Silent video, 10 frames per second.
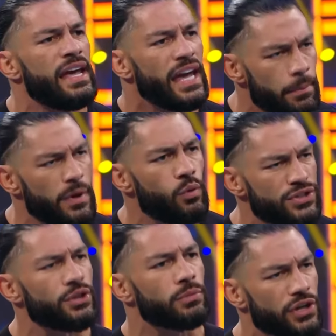Hit me
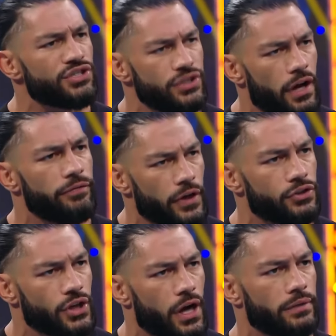with some good stuff here,
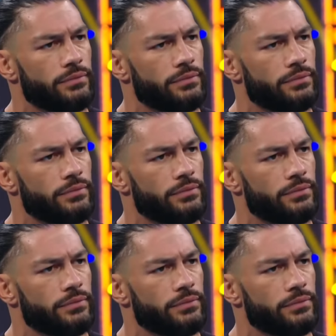John.